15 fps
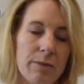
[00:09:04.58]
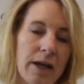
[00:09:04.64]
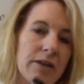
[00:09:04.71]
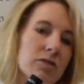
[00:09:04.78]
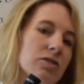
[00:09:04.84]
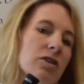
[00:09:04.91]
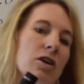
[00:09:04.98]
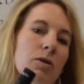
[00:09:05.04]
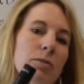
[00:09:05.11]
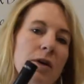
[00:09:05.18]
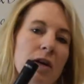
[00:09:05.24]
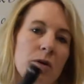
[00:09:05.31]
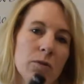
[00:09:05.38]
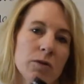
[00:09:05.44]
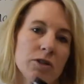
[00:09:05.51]
microscope
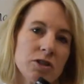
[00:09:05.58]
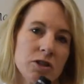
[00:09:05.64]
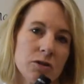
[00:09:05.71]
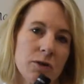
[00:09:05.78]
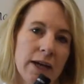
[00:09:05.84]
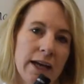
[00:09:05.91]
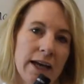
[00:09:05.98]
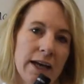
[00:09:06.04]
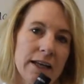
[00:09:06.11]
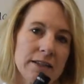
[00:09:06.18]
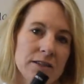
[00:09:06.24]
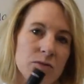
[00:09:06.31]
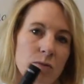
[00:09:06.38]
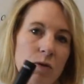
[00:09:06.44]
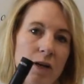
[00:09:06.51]
with 2
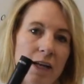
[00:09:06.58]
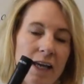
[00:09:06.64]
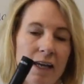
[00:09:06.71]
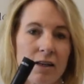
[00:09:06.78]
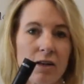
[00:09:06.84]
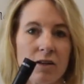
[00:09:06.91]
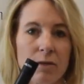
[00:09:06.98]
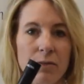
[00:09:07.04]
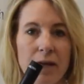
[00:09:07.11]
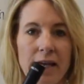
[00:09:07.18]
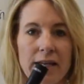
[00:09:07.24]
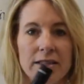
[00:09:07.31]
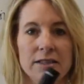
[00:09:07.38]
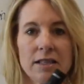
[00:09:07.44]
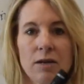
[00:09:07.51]
hands, one hand on the
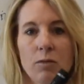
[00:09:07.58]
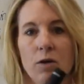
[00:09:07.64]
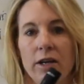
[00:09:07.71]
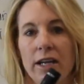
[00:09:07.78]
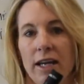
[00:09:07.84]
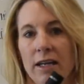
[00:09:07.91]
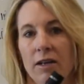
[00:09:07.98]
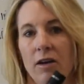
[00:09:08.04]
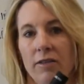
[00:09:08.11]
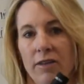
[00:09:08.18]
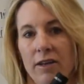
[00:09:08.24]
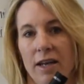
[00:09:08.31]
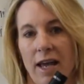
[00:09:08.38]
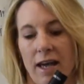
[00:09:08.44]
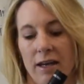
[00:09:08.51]
base and one hand on
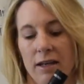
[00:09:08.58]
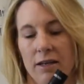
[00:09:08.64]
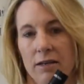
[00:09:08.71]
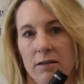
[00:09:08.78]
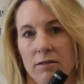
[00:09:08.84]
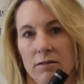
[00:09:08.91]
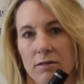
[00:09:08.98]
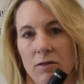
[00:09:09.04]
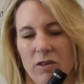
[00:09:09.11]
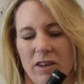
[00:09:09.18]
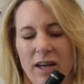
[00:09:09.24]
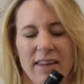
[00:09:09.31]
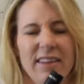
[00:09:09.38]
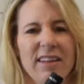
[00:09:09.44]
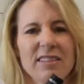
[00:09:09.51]
the neck, or
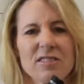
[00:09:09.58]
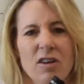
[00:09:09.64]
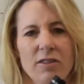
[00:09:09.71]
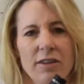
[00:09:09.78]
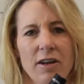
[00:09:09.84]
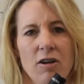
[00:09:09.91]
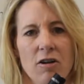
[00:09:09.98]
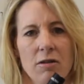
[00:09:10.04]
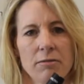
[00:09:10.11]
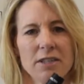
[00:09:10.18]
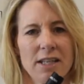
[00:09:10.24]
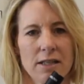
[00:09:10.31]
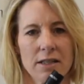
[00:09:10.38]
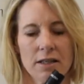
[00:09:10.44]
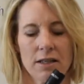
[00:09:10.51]
I think it's called the arm,
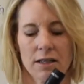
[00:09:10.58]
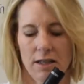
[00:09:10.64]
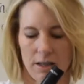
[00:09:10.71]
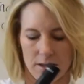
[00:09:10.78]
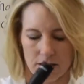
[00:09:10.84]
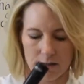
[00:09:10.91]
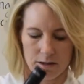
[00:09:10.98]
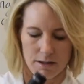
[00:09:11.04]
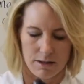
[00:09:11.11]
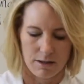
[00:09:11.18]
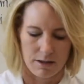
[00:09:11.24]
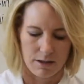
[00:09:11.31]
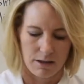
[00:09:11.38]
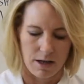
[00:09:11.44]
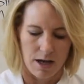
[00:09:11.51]
technically.
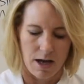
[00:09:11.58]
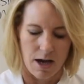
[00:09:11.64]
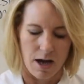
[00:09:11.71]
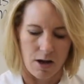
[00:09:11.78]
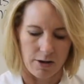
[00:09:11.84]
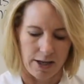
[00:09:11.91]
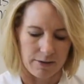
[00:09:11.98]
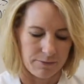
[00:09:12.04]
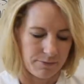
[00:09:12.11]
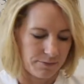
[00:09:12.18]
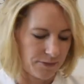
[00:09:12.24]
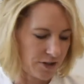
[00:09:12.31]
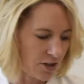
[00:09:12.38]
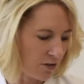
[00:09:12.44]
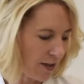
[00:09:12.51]
Okay,
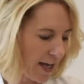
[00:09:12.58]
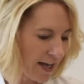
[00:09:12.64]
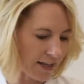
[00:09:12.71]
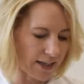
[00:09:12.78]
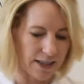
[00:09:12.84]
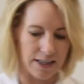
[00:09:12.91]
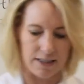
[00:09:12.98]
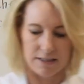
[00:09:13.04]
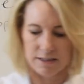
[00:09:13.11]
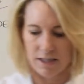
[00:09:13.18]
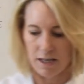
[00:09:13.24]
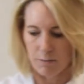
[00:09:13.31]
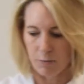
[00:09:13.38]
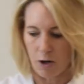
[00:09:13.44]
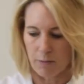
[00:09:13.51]
so that is
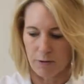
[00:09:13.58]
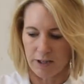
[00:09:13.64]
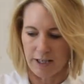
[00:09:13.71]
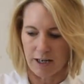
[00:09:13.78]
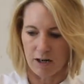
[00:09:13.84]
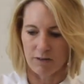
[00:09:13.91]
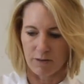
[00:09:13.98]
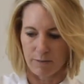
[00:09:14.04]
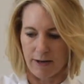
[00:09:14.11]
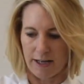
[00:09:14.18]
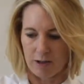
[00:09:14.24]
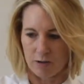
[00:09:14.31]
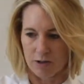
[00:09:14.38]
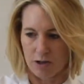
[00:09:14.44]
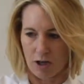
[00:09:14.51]
proper care of your
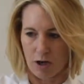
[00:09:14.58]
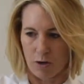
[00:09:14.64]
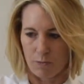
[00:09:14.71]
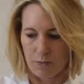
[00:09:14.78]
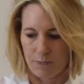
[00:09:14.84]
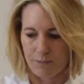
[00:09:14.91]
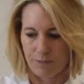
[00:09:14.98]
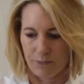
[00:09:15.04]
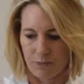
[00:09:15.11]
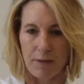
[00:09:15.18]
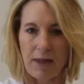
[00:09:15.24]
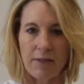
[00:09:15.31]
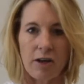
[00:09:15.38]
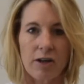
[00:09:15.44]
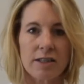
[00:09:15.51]
microscope.
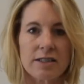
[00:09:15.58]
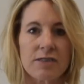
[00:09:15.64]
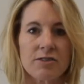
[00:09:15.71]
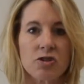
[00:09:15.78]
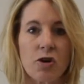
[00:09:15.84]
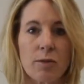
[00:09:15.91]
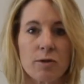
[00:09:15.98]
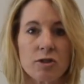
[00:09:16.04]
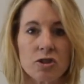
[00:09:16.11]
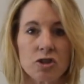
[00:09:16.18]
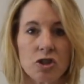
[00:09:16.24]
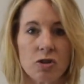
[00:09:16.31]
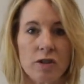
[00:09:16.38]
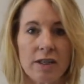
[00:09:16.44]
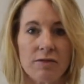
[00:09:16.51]
And there is a
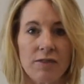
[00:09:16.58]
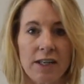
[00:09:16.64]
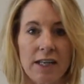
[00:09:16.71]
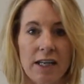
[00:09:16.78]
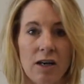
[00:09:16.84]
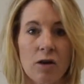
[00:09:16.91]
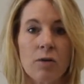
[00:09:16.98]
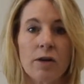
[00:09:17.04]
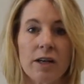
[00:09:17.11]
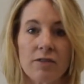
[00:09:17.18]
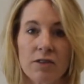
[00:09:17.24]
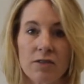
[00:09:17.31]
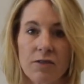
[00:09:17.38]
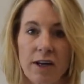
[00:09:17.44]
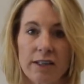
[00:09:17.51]
troubleshooting video
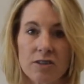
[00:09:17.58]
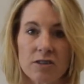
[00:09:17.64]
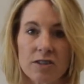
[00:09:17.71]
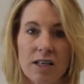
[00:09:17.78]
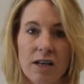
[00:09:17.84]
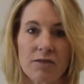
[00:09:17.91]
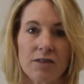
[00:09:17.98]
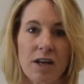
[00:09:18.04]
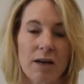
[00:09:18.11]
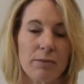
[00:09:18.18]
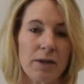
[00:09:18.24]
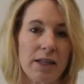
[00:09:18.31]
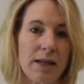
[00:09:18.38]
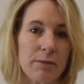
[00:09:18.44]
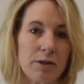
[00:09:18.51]
if you find yourself not
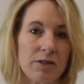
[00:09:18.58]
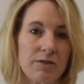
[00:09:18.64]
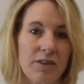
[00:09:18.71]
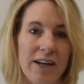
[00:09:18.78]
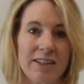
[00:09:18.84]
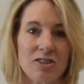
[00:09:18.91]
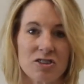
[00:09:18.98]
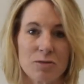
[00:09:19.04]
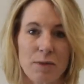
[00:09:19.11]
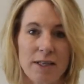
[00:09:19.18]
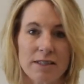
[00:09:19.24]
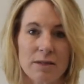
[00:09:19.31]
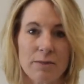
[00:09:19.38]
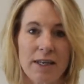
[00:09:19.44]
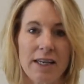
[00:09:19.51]
being able to find your
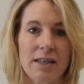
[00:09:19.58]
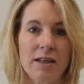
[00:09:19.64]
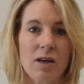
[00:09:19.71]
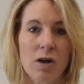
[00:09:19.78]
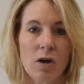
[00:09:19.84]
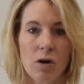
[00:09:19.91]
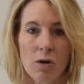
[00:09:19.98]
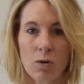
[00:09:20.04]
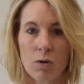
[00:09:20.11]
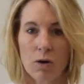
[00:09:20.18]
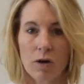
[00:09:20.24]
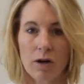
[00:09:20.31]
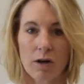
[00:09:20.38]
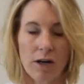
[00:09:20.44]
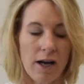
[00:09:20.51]
specimen,
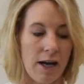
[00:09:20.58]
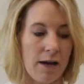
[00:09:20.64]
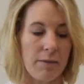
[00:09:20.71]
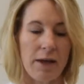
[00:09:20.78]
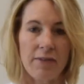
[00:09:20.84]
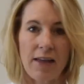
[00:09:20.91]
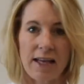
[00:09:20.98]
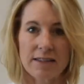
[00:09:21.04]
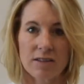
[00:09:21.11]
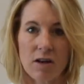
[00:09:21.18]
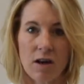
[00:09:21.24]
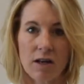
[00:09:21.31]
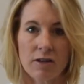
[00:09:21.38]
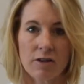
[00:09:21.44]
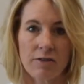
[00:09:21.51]
and that's
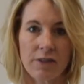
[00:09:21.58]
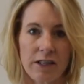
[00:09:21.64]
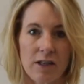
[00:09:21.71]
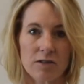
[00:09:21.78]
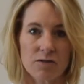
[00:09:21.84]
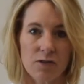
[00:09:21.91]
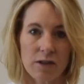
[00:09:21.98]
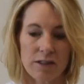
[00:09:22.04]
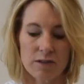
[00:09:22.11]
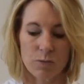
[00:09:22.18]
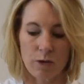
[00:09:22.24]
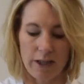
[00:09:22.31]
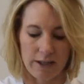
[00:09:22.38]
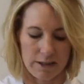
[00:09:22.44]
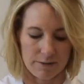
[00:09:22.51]
on your videos for this
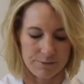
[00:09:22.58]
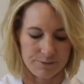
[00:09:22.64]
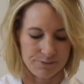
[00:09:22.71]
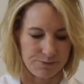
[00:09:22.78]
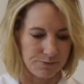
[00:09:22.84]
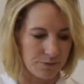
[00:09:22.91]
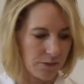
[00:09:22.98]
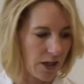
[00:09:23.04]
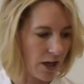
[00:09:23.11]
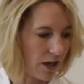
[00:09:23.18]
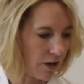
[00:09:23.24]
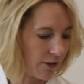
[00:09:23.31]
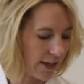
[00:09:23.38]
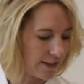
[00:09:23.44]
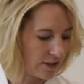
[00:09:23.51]
week.
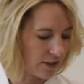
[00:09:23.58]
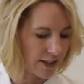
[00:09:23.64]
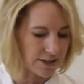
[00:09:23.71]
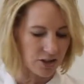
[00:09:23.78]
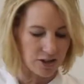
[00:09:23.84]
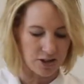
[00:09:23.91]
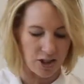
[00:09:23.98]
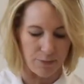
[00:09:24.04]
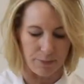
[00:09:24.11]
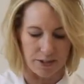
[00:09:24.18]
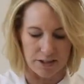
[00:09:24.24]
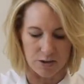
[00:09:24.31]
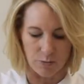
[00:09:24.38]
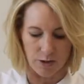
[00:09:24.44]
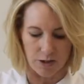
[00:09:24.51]
All right, so let's just jump
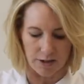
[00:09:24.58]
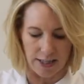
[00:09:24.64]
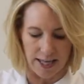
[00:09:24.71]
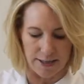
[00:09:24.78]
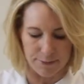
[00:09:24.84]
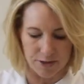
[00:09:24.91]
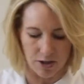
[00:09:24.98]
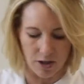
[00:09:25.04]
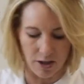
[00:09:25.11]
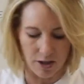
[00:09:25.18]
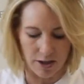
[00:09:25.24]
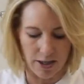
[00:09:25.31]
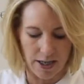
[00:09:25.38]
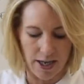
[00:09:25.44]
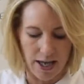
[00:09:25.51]
into what our labs
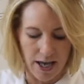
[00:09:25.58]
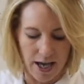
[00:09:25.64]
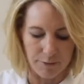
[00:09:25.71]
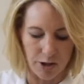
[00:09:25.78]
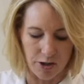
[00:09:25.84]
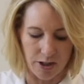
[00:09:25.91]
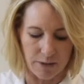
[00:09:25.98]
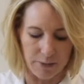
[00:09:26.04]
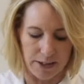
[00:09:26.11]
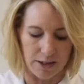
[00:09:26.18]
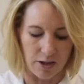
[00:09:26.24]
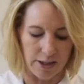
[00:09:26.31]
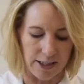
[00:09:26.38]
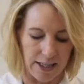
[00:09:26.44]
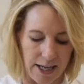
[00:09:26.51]
are. You're going to be
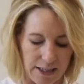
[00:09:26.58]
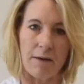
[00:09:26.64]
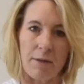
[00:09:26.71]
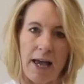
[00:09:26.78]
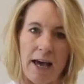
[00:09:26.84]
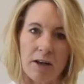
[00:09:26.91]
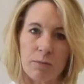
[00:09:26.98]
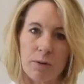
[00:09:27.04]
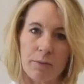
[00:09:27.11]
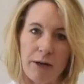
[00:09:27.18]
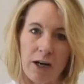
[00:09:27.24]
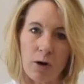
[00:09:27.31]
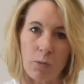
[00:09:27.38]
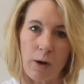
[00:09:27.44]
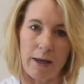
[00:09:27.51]
looking at how to
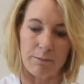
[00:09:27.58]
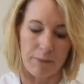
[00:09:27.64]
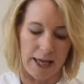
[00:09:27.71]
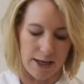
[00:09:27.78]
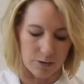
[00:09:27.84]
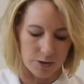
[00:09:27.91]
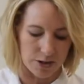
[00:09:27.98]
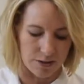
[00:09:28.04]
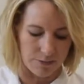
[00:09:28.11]
prepare a wet mount.